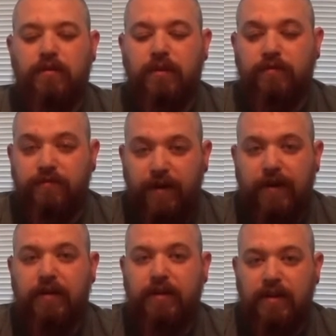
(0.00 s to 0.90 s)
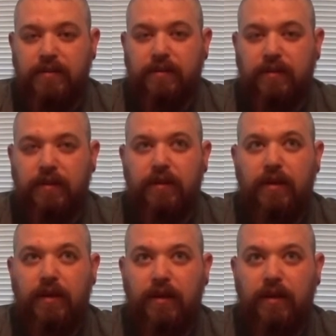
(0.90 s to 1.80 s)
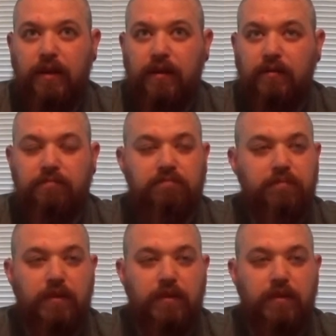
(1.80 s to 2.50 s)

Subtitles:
you can find it easily in